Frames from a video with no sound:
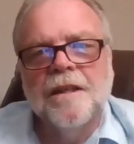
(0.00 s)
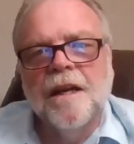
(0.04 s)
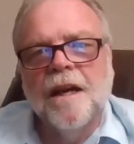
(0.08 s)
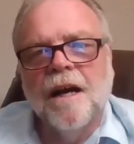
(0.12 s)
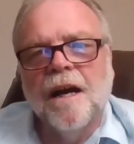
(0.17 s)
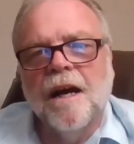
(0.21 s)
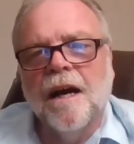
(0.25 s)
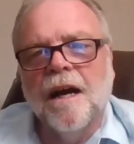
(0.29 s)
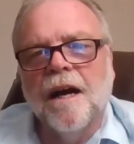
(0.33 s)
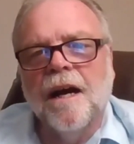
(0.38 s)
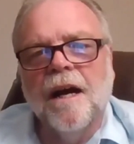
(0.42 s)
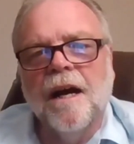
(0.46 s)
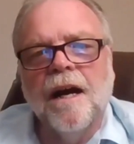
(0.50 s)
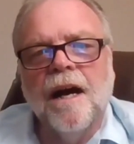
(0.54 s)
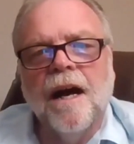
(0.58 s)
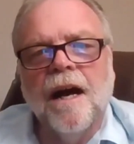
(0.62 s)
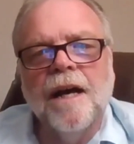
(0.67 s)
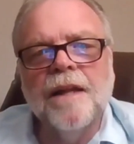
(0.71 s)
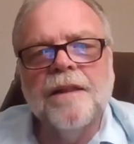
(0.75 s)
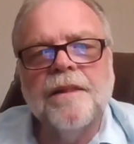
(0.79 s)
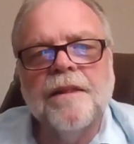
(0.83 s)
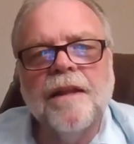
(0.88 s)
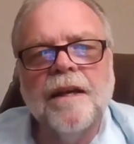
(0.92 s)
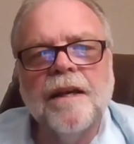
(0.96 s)

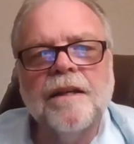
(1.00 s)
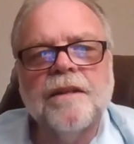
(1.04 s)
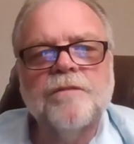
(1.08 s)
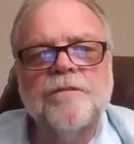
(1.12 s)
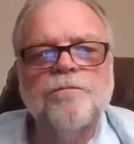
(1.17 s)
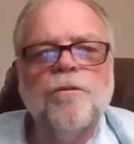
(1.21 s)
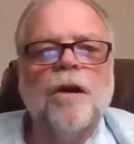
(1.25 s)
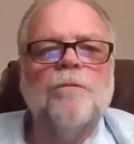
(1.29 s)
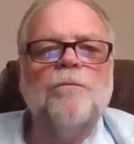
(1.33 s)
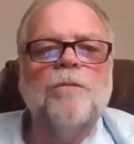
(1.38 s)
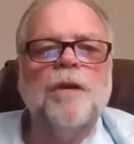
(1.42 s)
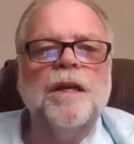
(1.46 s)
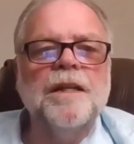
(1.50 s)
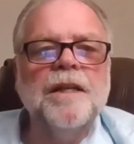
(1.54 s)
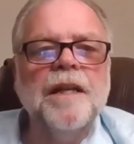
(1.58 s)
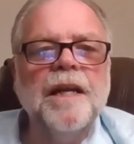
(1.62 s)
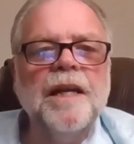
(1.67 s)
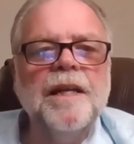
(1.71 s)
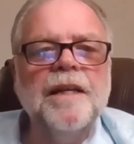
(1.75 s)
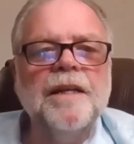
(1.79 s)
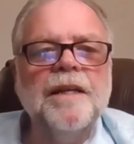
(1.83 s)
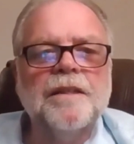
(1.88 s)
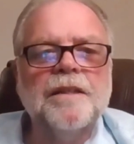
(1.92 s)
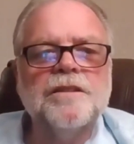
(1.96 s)
I think what we
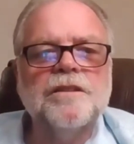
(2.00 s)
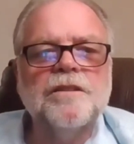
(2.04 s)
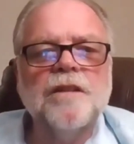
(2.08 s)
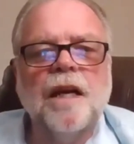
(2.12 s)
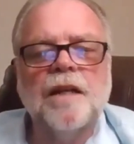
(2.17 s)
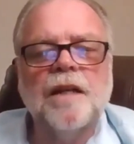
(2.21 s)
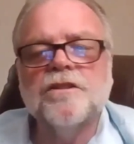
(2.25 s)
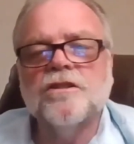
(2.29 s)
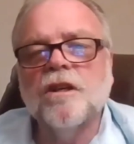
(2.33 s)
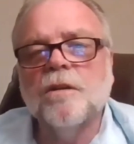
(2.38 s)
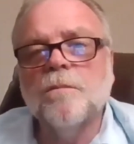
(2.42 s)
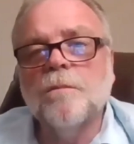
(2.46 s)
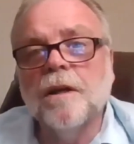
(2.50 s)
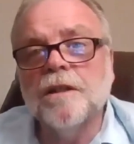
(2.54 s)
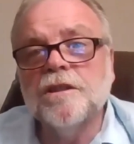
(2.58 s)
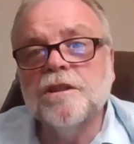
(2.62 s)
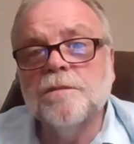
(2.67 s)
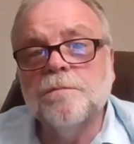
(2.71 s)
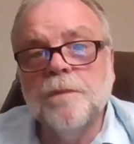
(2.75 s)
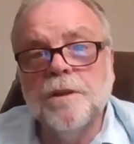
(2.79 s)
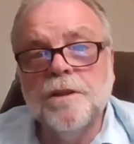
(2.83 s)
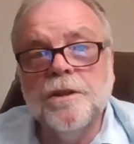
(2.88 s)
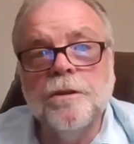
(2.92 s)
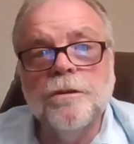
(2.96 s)
need is not so
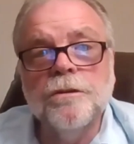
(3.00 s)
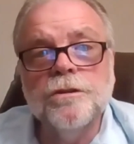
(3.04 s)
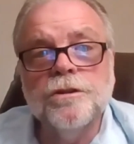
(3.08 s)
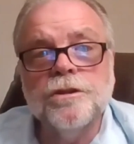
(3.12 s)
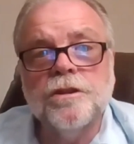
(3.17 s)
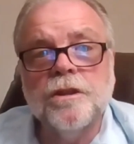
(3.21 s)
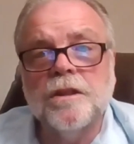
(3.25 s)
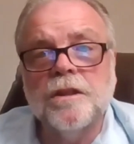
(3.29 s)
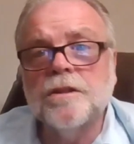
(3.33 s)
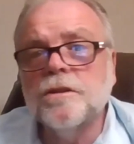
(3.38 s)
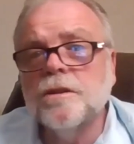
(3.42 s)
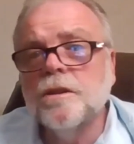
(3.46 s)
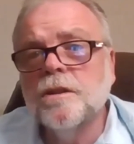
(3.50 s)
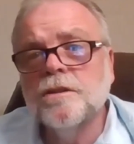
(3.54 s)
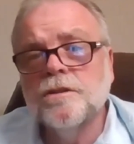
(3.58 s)
much minutiae,